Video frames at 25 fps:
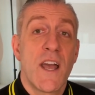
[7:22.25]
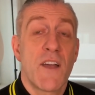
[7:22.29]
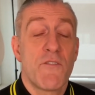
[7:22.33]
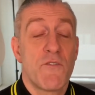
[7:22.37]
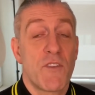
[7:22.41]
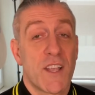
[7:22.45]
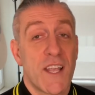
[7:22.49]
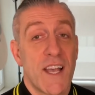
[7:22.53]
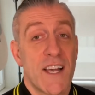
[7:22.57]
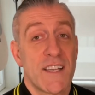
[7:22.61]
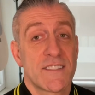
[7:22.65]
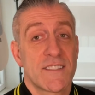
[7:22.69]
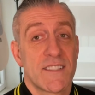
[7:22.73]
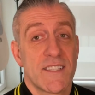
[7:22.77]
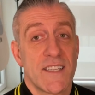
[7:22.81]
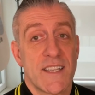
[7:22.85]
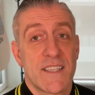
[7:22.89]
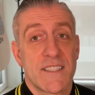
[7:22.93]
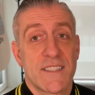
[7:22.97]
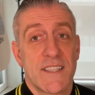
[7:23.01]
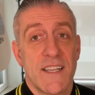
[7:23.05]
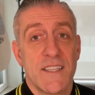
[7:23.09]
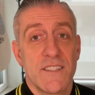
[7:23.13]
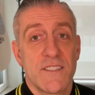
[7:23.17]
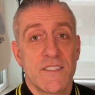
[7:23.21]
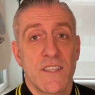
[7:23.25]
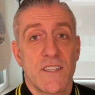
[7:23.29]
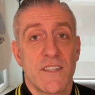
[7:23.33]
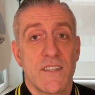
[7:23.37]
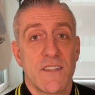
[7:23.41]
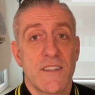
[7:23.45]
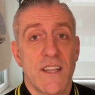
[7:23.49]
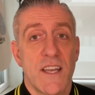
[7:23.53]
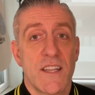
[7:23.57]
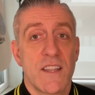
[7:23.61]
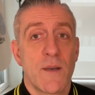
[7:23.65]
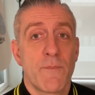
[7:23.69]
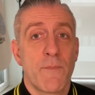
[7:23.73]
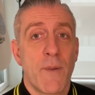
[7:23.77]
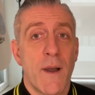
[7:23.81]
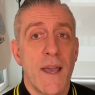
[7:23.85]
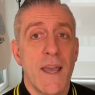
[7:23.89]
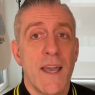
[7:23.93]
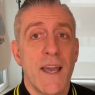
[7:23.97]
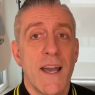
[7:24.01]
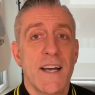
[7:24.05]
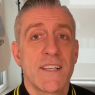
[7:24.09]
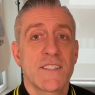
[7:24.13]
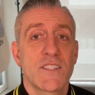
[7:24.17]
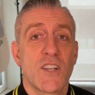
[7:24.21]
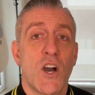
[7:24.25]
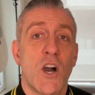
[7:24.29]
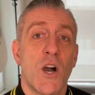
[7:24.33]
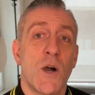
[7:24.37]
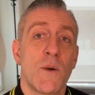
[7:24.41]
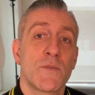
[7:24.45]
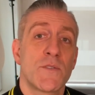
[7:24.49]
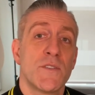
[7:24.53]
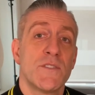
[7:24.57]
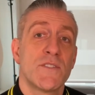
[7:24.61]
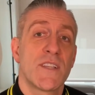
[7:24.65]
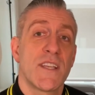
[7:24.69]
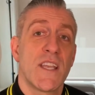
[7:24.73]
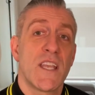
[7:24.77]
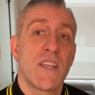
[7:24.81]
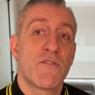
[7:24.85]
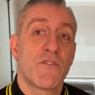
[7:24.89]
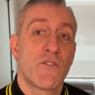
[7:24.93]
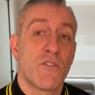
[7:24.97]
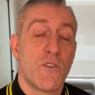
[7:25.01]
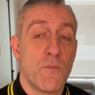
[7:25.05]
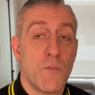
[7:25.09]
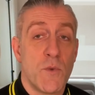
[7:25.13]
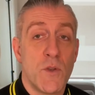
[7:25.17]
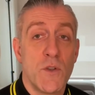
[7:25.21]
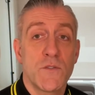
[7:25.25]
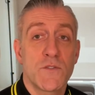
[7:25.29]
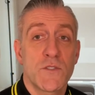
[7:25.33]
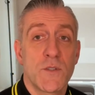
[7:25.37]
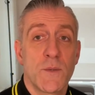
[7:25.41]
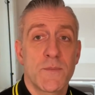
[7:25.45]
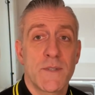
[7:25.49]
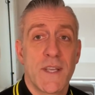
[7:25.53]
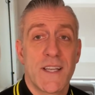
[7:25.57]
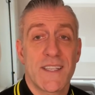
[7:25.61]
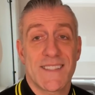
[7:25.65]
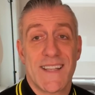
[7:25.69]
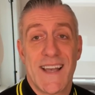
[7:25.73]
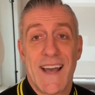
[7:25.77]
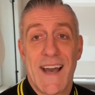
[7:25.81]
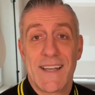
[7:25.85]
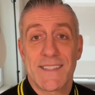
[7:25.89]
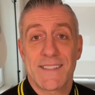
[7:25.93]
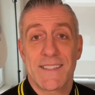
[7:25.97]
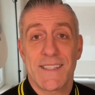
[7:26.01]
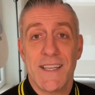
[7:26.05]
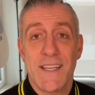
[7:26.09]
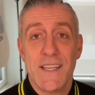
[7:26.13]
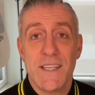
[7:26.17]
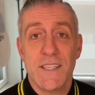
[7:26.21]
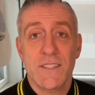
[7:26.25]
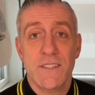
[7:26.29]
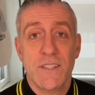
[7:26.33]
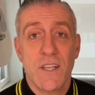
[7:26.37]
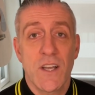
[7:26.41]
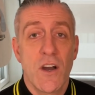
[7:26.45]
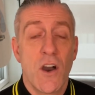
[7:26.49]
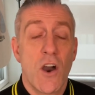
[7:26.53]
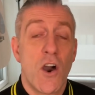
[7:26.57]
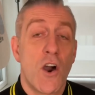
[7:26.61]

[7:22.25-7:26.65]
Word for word: regards to the extension, then the buyer has the option to either remove subject as is